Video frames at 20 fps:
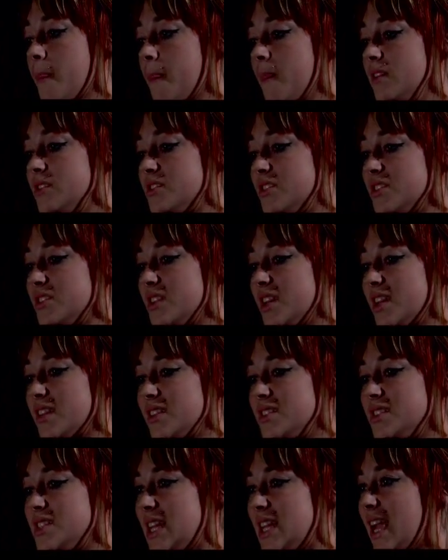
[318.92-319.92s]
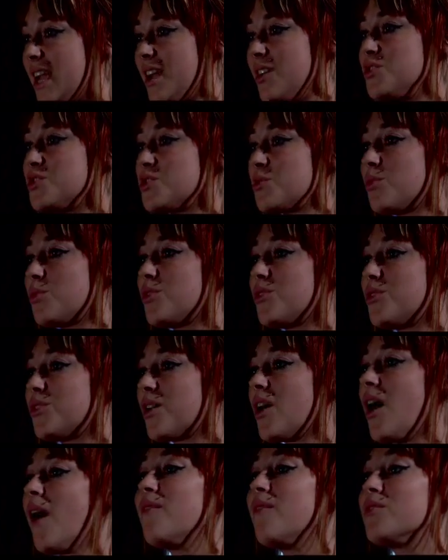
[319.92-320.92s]
it's just like this tangible
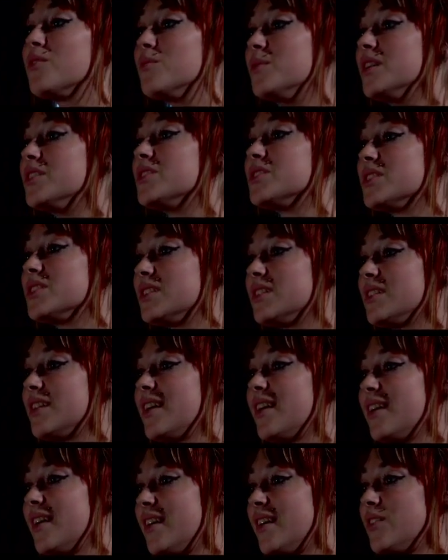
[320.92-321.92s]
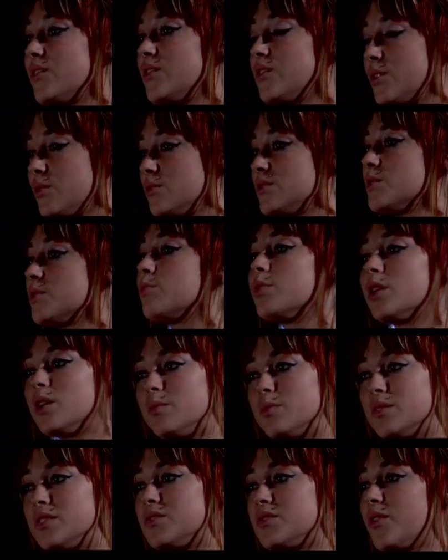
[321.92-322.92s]
confirmation that there was a
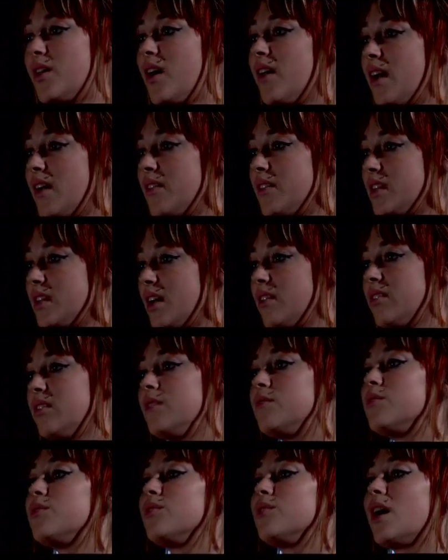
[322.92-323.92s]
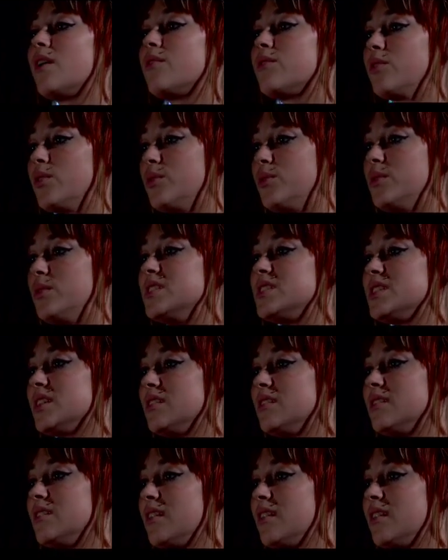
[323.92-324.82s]
purpose for all that, that I lived through that for a reason.